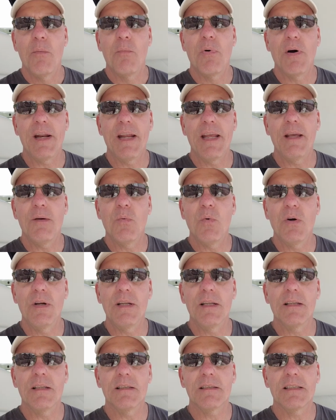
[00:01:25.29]
But he
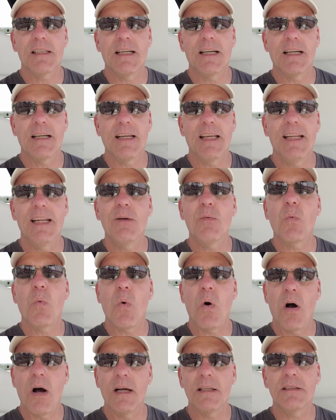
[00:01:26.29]
wouldn't, he didn't
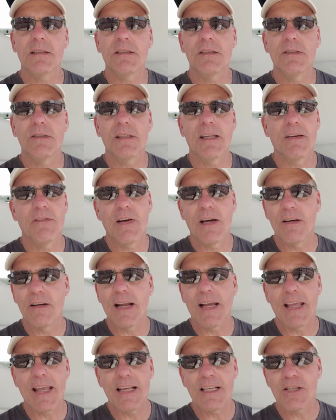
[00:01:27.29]
want to give out,
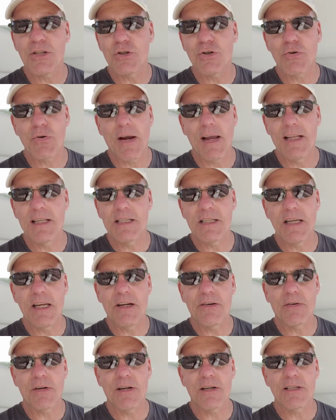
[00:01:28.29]
I guess, a trade
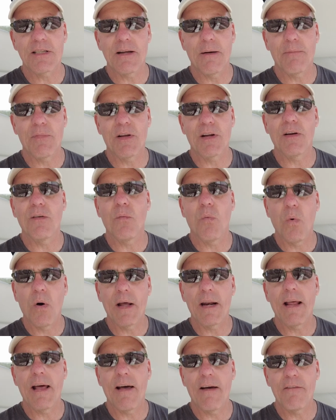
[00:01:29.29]
secret or something of
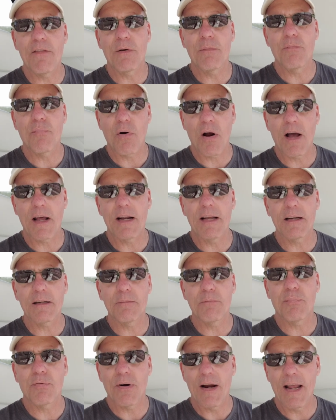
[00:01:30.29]
whatever product
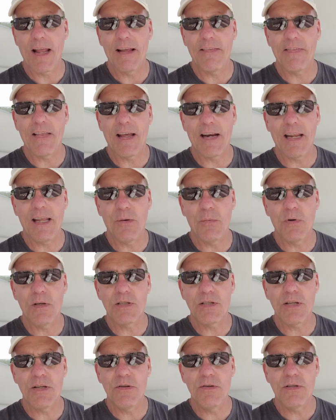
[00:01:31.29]
brand that he
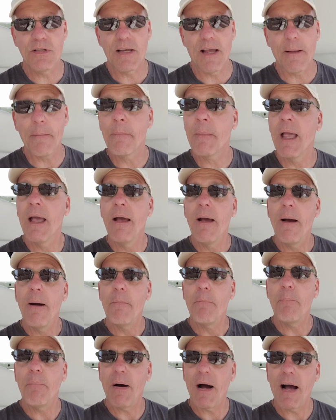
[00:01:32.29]
was using.
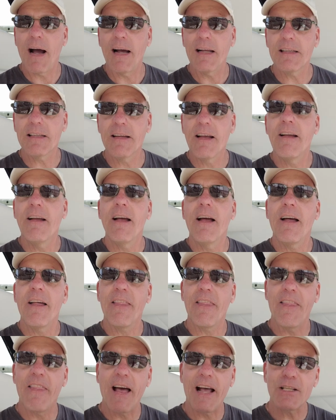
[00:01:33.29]
But
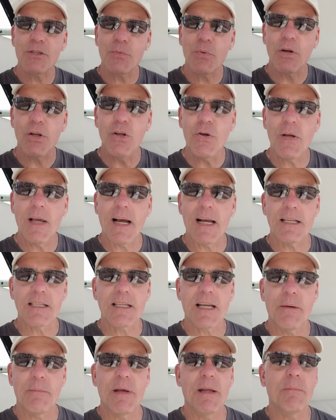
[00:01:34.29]
that's where you guys
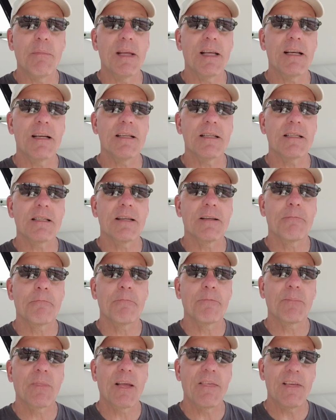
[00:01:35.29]
come in, because
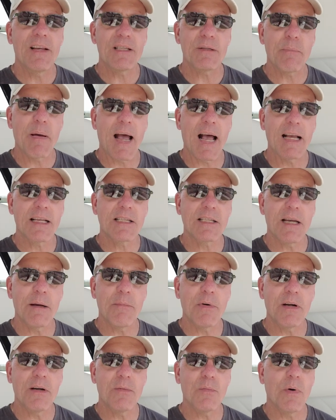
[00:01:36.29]
this past
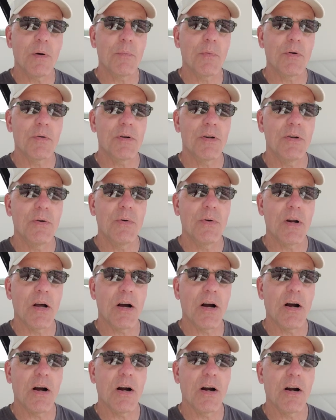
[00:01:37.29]
summer when we were doing
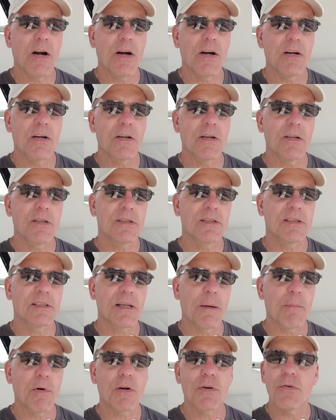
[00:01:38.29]
our
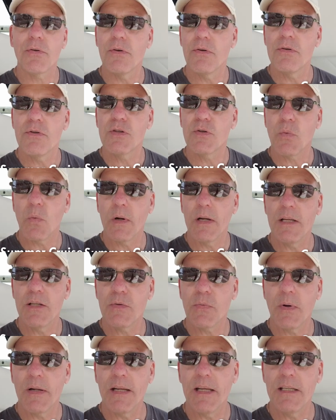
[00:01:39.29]
summer cruise
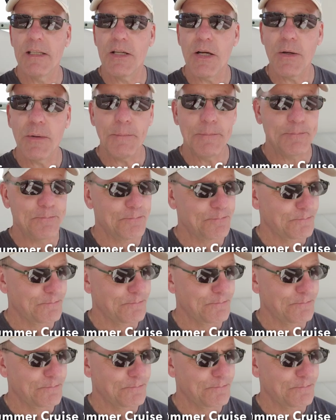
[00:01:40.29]
2022,